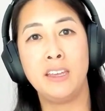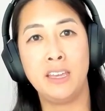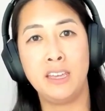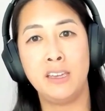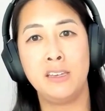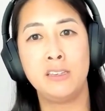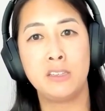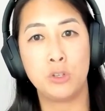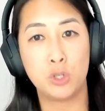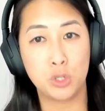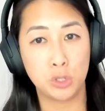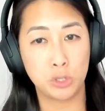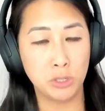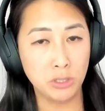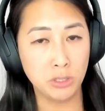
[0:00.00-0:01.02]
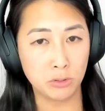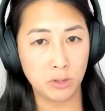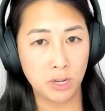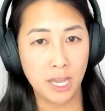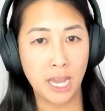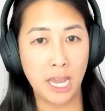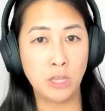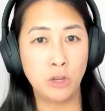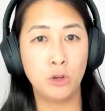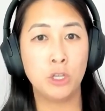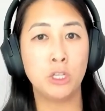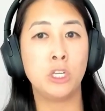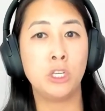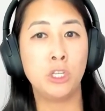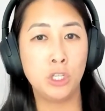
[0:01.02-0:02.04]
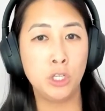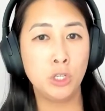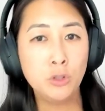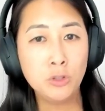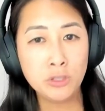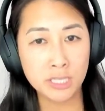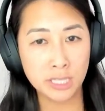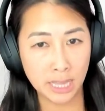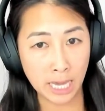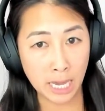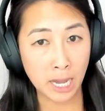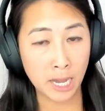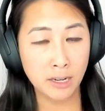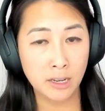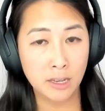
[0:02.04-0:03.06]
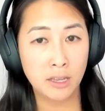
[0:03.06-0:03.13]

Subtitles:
is true. And you're going to use that